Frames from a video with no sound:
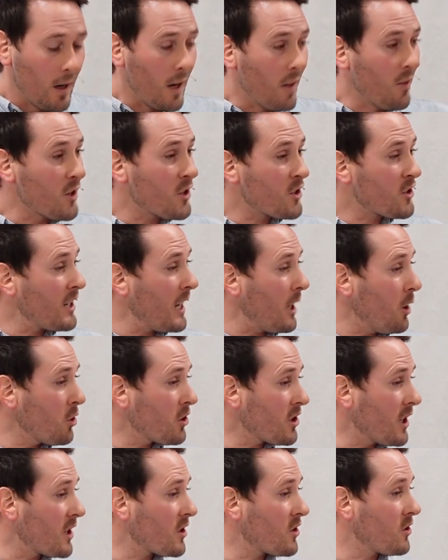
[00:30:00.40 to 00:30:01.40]
And this
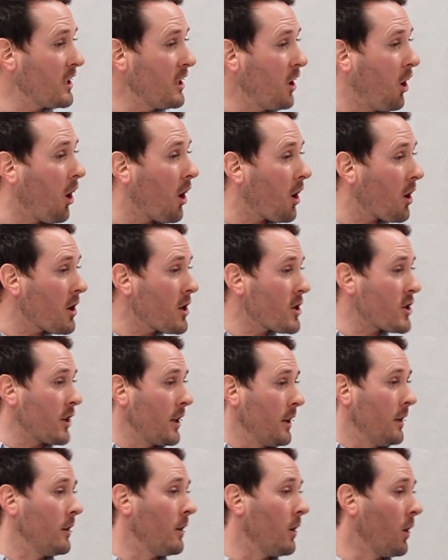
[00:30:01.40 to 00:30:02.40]
tells us the
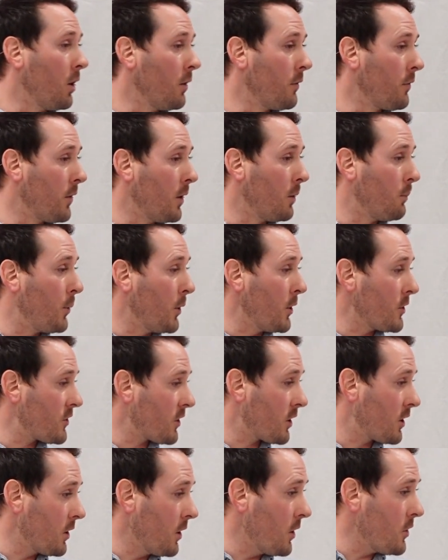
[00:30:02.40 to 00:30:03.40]
origin of the
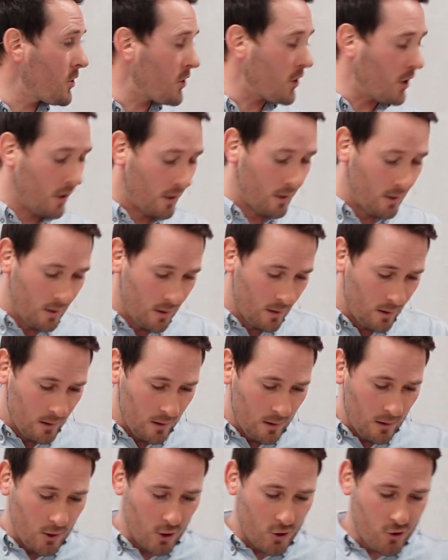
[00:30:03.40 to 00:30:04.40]
persecution,
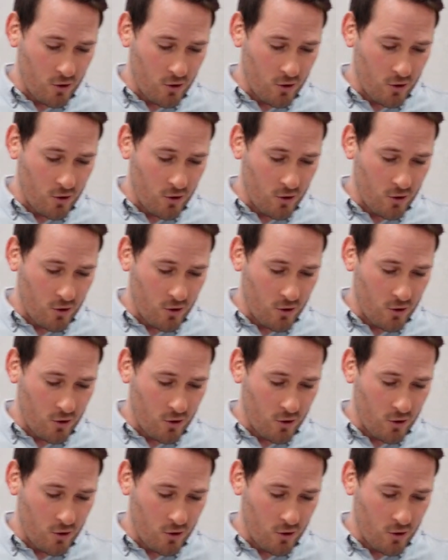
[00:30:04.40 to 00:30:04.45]
the